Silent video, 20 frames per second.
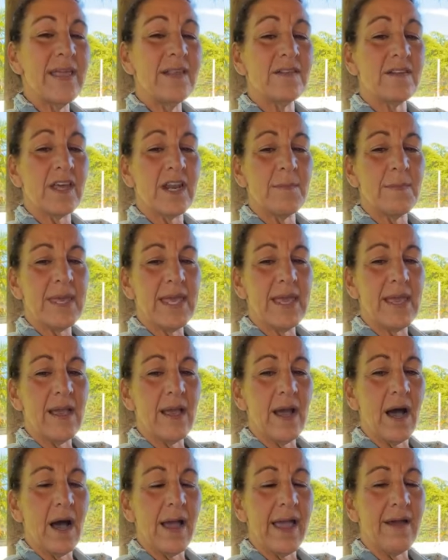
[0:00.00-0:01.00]
he's going to
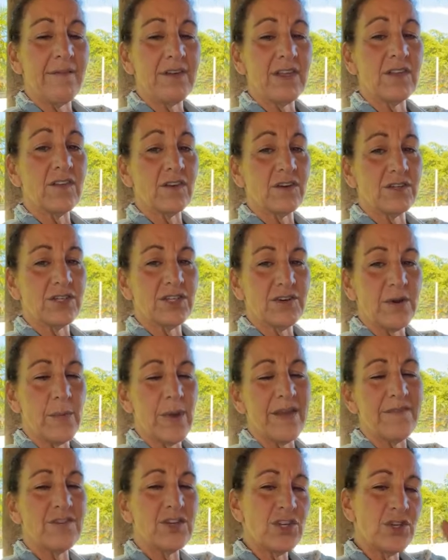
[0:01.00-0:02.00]
be having surgery.
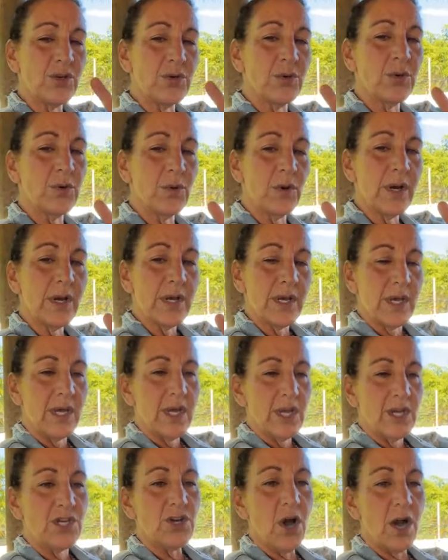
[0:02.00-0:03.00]
We have two
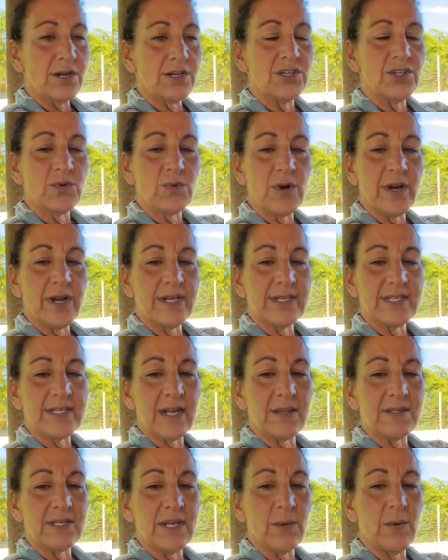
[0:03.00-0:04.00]
doctors we're
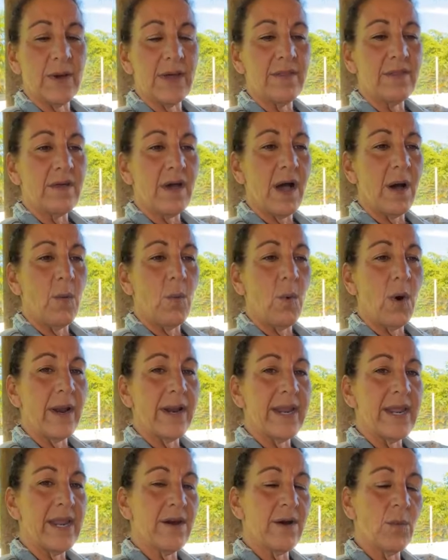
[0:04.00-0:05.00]
consulting with,
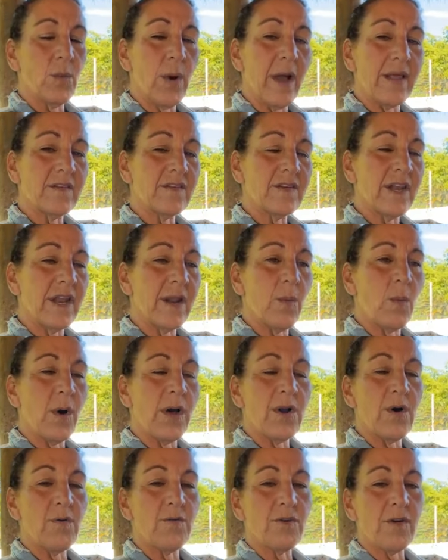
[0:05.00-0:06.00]
one here in Weston and
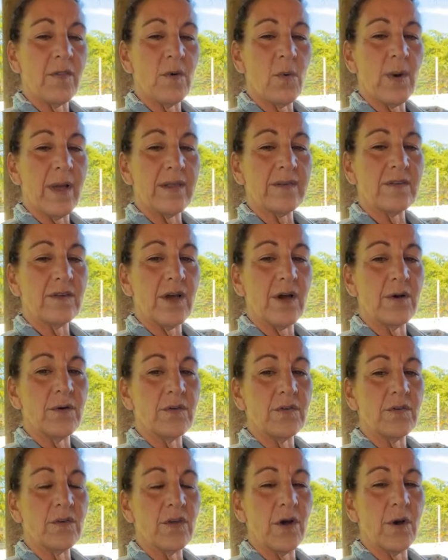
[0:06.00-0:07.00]
one over on the West
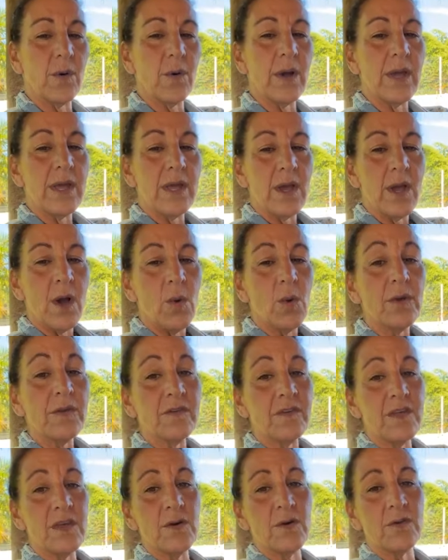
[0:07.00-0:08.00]
Coast. So we'll
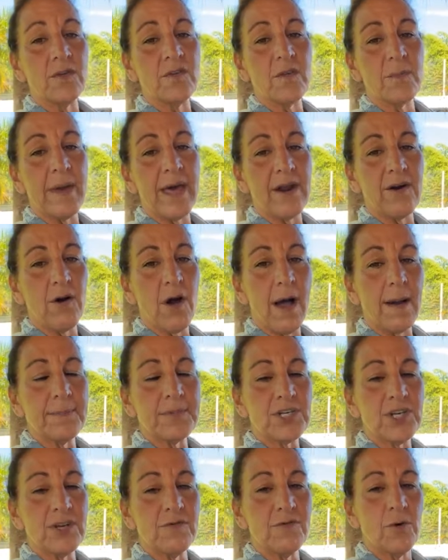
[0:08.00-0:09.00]
see who's the better
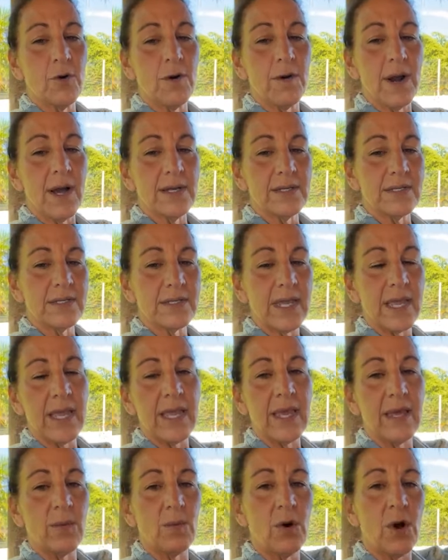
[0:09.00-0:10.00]
option for us,
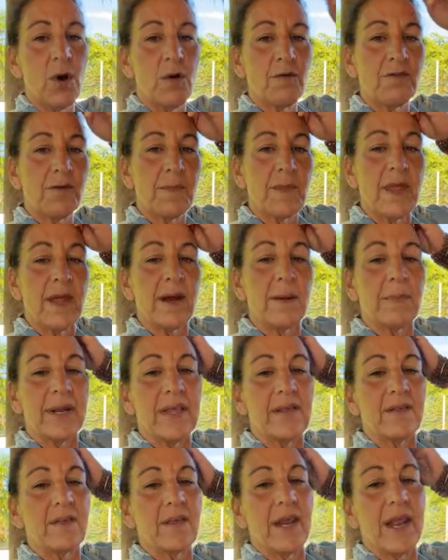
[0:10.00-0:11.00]
and we'll go from there.
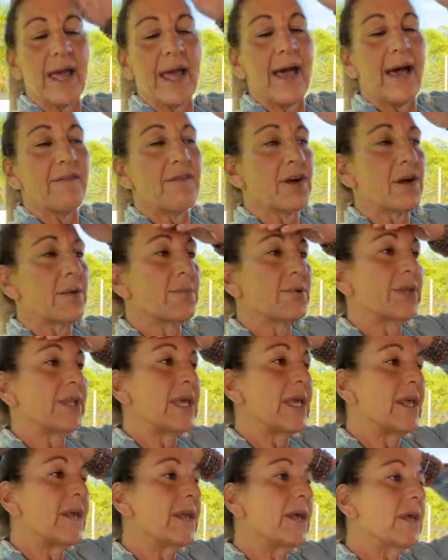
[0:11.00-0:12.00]
But he's going to have a
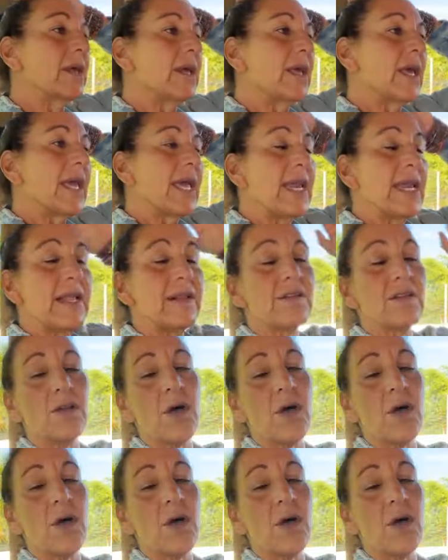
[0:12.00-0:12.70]
complete, he